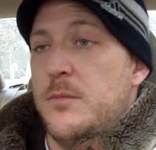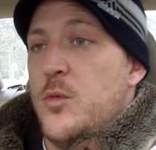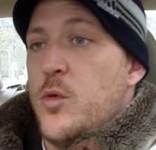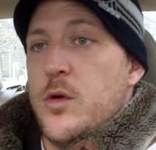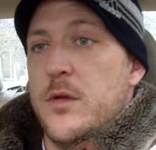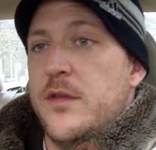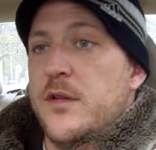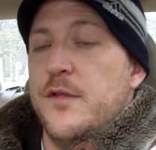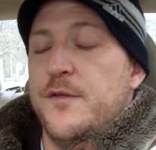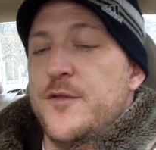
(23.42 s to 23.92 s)

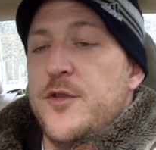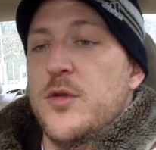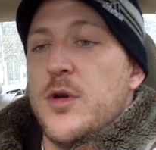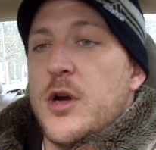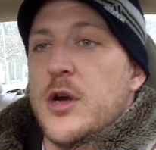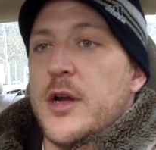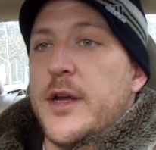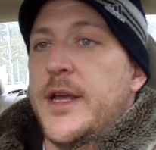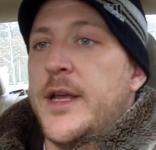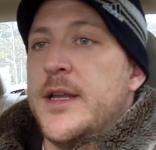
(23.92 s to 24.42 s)
more than a few
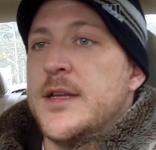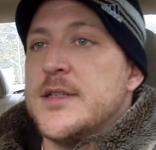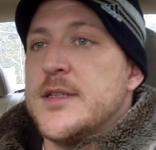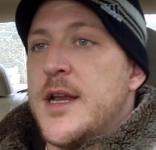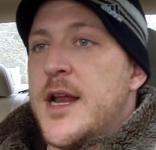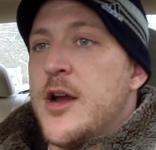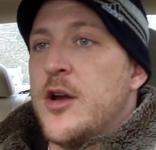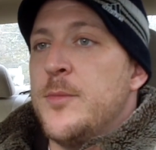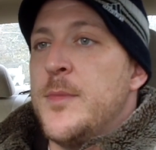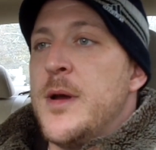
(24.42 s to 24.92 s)

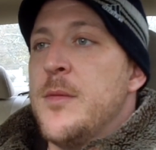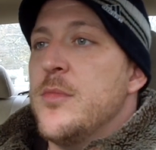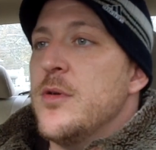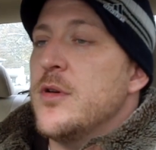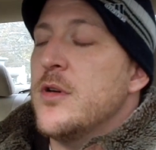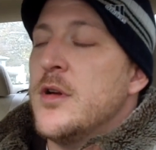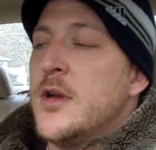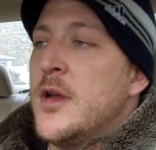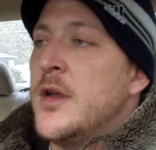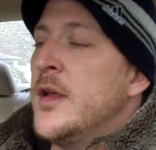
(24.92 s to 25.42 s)
hurricanes and i
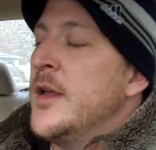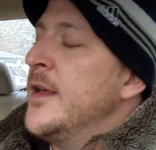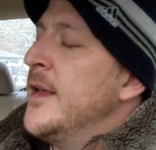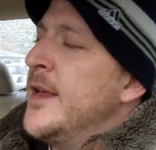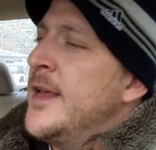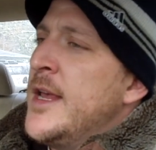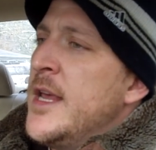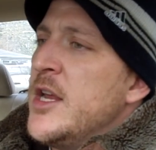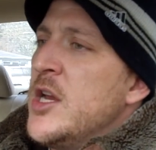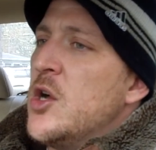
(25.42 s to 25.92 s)
remember
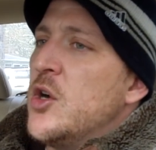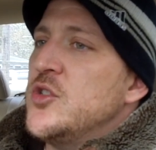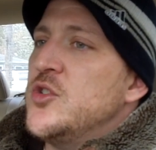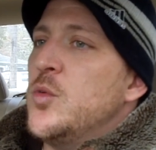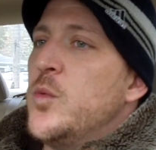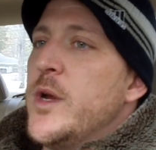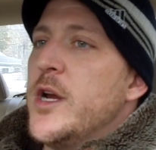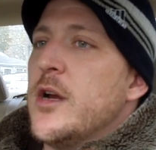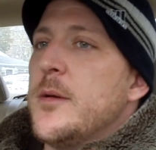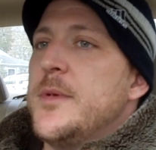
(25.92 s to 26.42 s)
you know
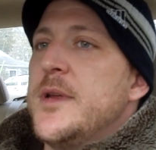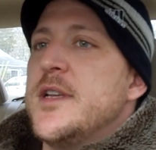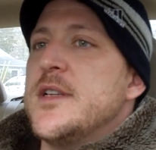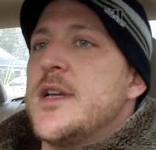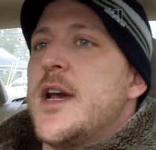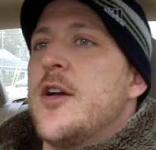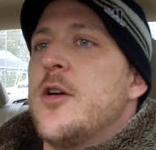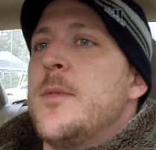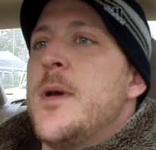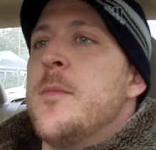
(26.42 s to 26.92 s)
it's weird
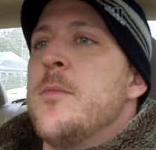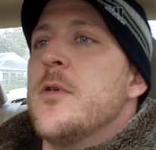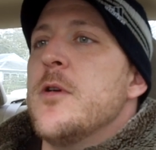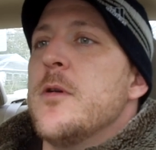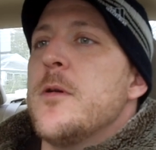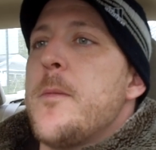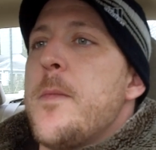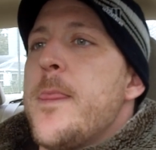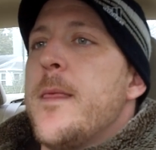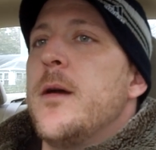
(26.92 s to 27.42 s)
because i
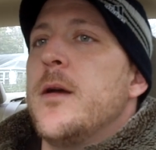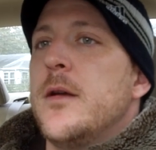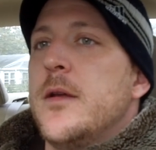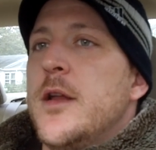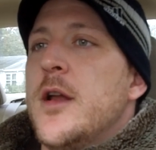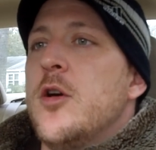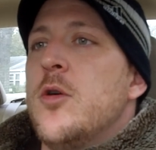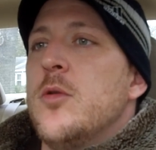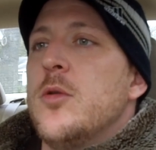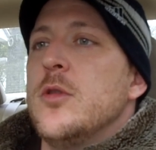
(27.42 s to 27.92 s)
remember
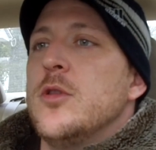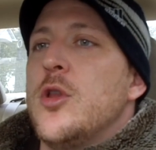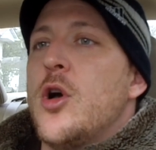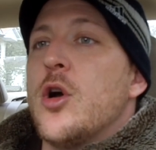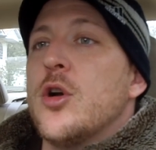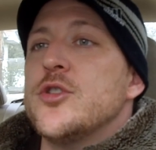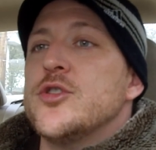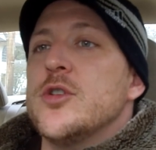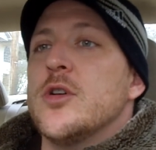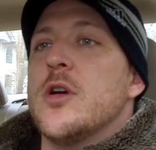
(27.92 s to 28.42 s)
you know,
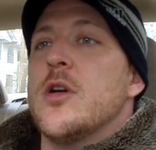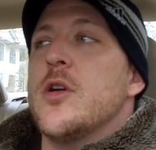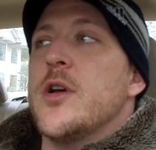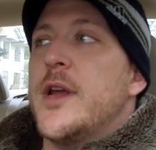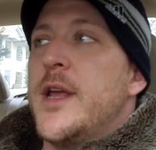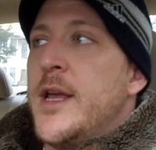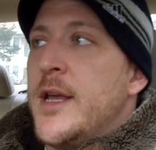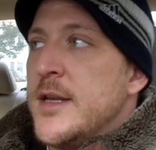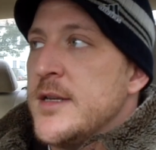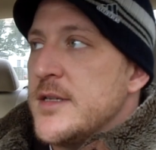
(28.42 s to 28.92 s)
larger
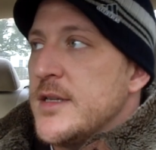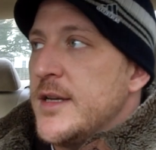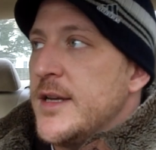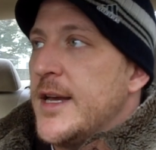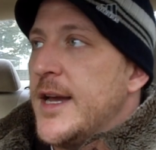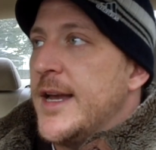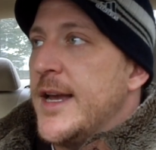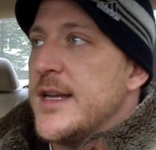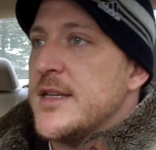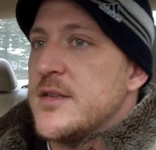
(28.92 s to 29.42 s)
hurricanes,
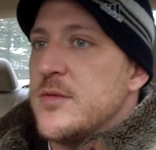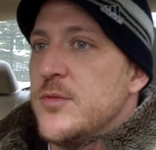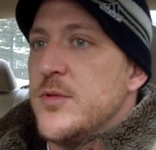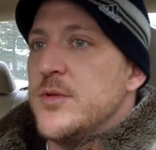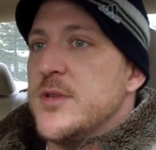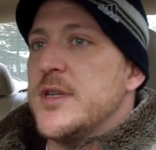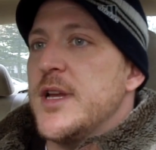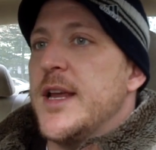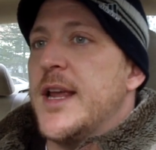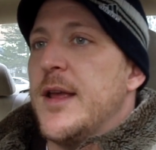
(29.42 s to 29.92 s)
like I guess
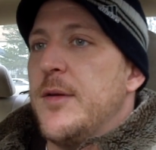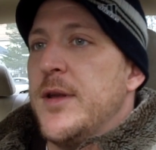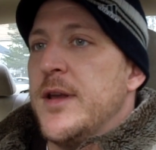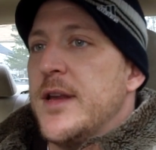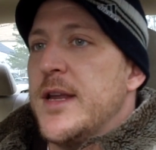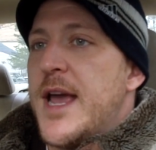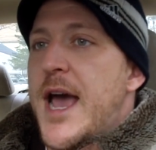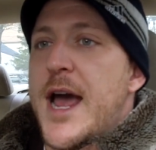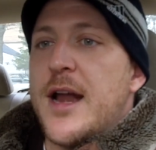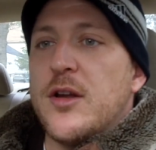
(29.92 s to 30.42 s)
you say
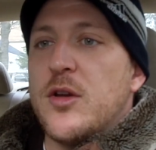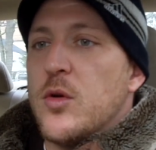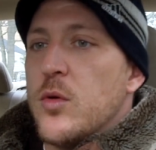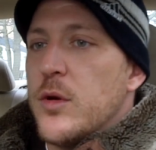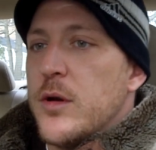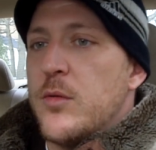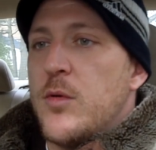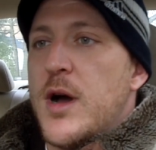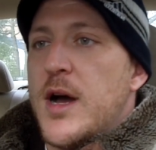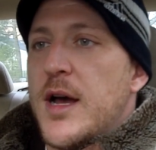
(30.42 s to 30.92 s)
in
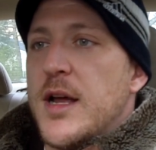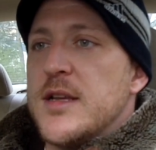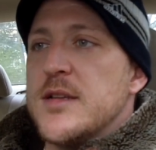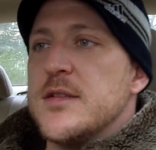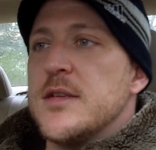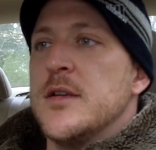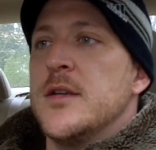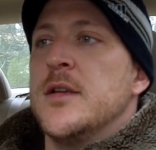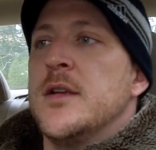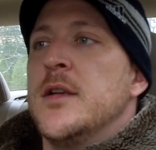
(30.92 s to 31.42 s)
category
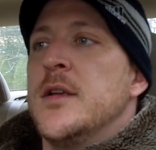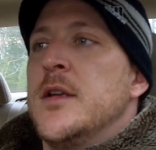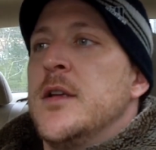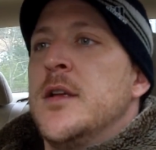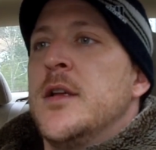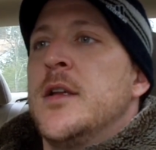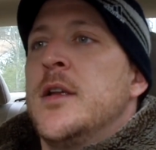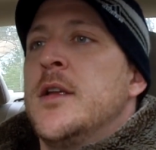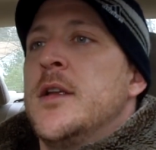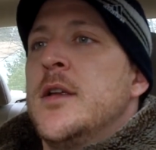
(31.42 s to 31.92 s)
wise,
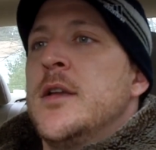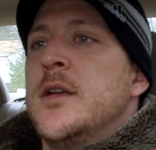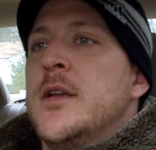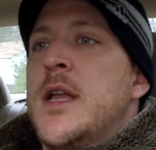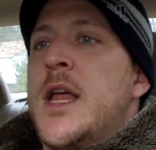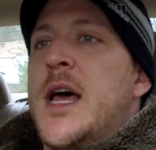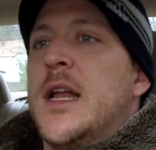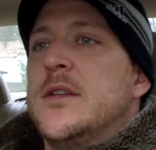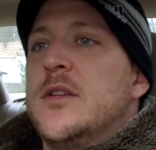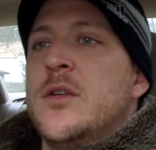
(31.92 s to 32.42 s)

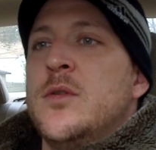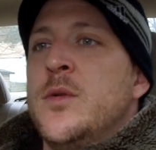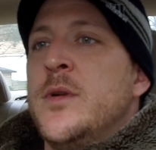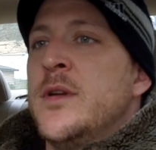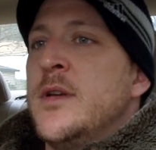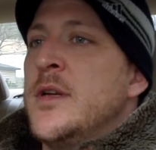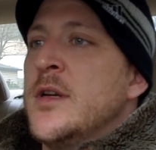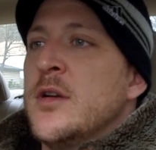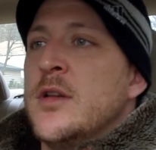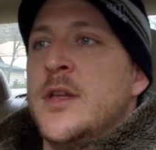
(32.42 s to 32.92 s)
not
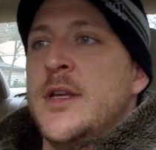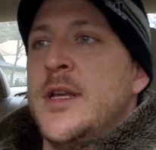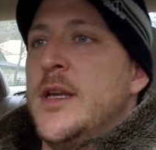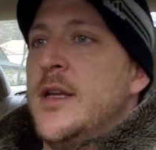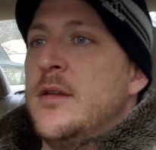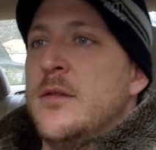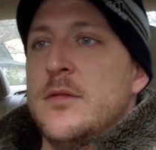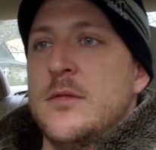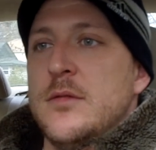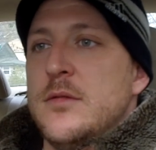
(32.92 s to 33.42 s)
doing
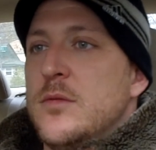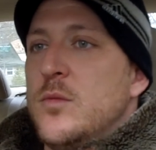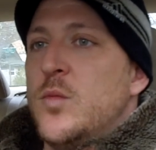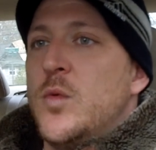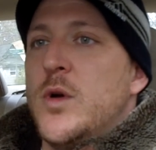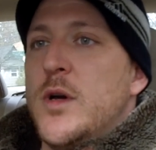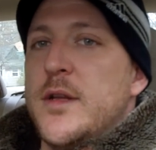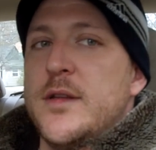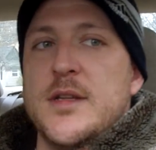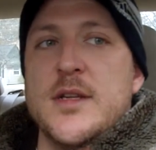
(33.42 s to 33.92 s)
nearly
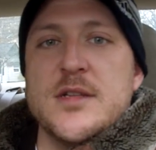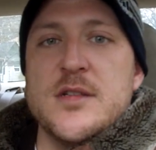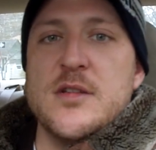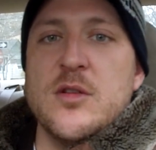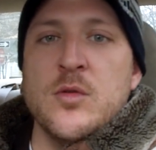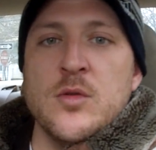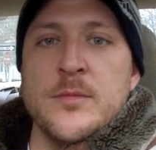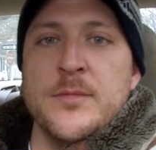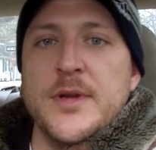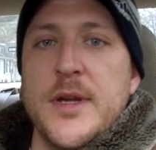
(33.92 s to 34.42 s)
what this
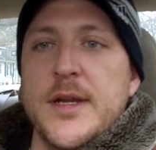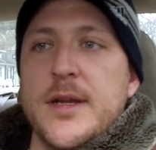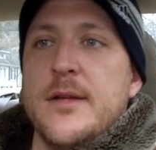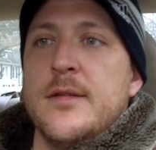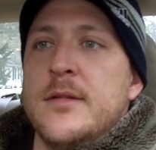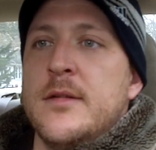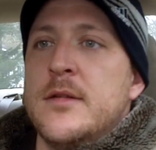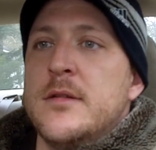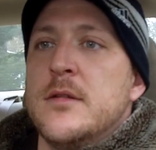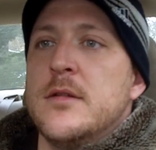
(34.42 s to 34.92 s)
storm did.